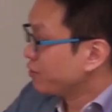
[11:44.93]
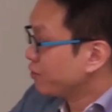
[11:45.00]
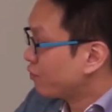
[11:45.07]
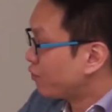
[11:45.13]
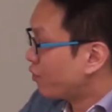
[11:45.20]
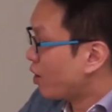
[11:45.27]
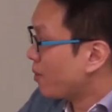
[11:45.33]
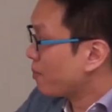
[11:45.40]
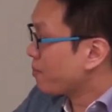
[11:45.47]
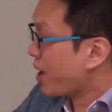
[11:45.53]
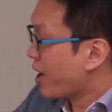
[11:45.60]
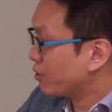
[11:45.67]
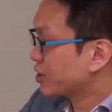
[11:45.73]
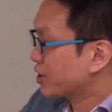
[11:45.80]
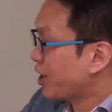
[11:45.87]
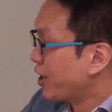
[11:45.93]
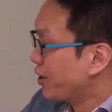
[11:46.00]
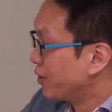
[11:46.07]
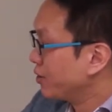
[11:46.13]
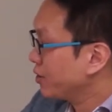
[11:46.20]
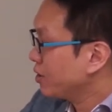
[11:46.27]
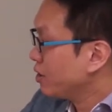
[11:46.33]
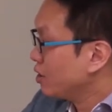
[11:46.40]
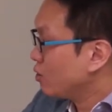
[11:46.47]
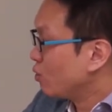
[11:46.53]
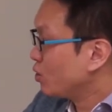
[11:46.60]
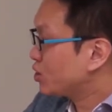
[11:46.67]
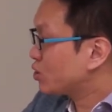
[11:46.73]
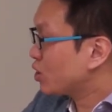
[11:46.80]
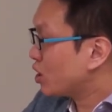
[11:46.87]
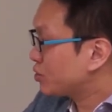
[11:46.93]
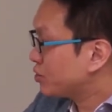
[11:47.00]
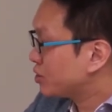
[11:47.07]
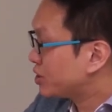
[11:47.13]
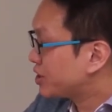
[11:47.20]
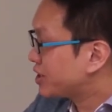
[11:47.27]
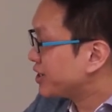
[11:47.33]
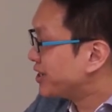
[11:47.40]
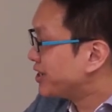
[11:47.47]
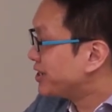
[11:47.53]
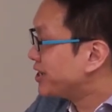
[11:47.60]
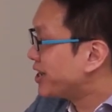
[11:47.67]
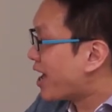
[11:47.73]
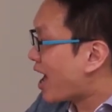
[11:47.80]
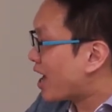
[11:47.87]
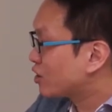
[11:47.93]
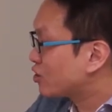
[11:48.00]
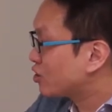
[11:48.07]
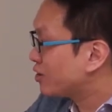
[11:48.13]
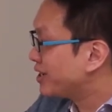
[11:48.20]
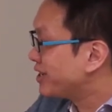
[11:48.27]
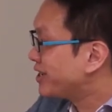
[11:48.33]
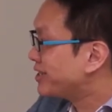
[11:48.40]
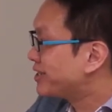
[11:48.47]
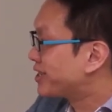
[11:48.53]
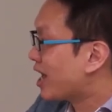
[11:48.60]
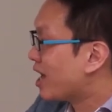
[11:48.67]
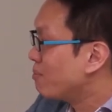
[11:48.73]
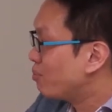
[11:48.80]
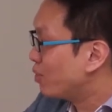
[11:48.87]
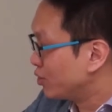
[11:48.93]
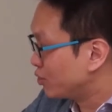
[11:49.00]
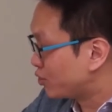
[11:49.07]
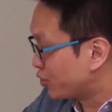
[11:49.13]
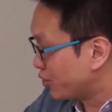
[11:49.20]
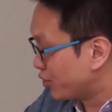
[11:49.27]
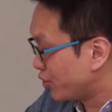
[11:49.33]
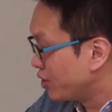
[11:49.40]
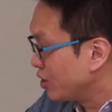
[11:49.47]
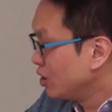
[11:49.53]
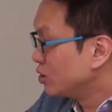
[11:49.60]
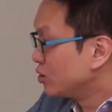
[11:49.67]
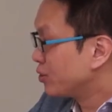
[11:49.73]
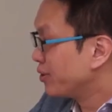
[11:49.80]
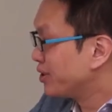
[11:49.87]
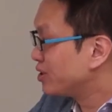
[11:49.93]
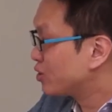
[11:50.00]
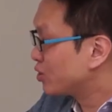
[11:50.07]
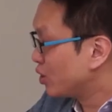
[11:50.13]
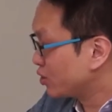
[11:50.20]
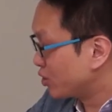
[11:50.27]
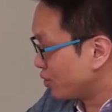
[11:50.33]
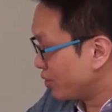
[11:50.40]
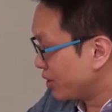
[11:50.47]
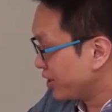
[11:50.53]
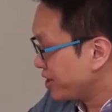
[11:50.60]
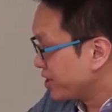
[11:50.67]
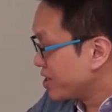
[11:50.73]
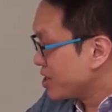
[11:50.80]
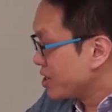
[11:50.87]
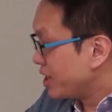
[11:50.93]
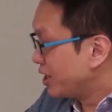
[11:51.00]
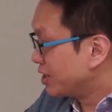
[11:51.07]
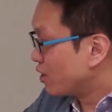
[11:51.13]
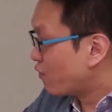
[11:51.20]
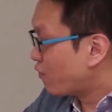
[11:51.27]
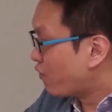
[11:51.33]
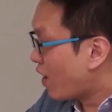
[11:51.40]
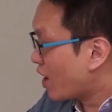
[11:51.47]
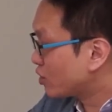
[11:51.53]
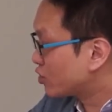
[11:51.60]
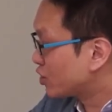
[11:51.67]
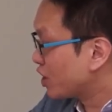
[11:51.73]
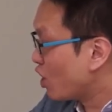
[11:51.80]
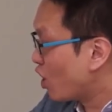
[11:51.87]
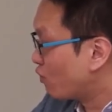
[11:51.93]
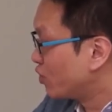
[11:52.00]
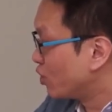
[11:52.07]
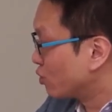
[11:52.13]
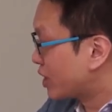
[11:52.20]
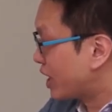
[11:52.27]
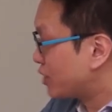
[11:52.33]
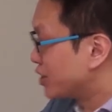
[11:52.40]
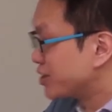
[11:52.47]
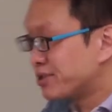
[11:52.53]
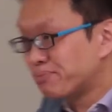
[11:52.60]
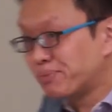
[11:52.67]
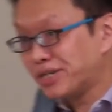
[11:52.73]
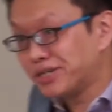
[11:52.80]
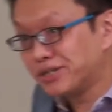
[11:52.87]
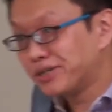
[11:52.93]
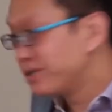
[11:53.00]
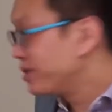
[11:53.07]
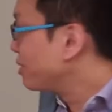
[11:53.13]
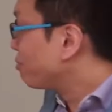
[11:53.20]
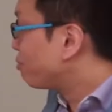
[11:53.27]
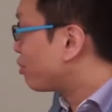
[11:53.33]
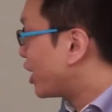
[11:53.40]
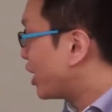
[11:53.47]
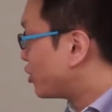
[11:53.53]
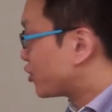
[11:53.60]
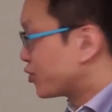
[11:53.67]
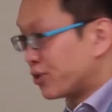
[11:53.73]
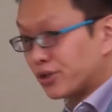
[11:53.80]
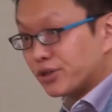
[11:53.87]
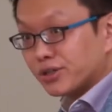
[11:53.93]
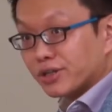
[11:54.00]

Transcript: from healthcare, we start to see actually temperature during surgery is a function of rotation speed, pressure,